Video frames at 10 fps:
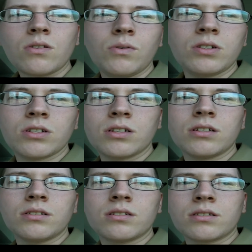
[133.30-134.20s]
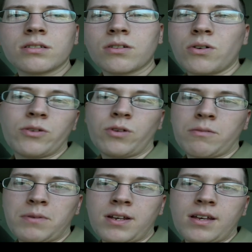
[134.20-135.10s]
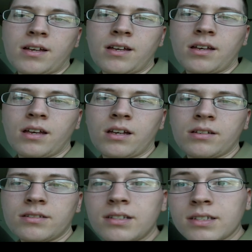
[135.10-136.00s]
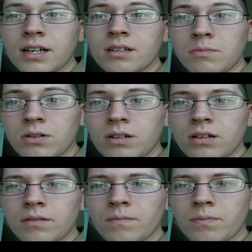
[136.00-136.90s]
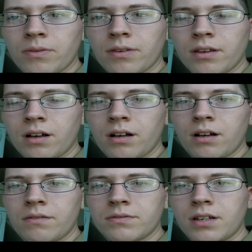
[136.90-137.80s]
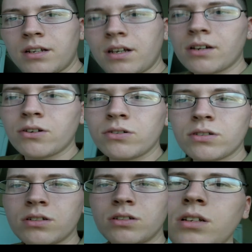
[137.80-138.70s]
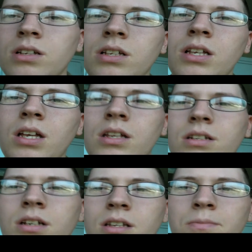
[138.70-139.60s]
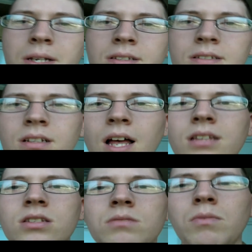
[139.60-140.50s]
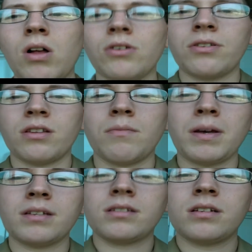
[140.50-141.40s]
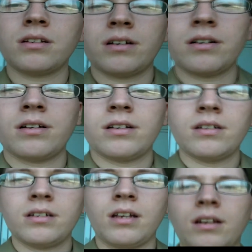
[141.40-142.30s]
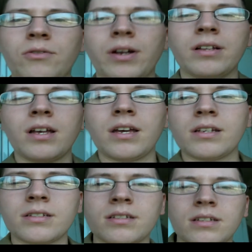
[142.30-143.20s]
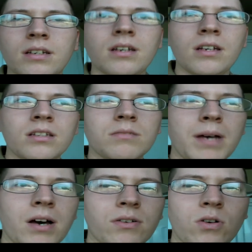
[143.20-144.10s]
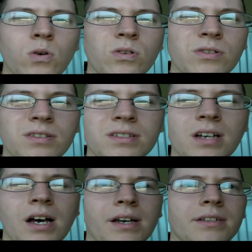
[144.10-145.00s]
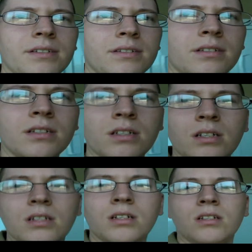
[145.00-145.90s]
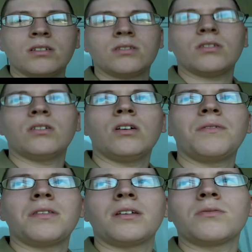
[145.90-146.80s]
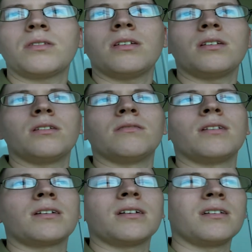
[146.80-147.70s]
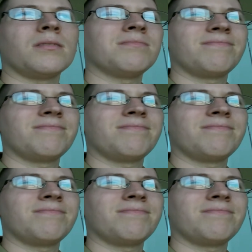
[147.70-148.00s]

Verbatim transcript: which is, according to Wikipedia, a seaside community of San Diego. And uh, the base is a lot smaller than the base here in Great Lakes. It's about a quarter of the size. So everything's within like a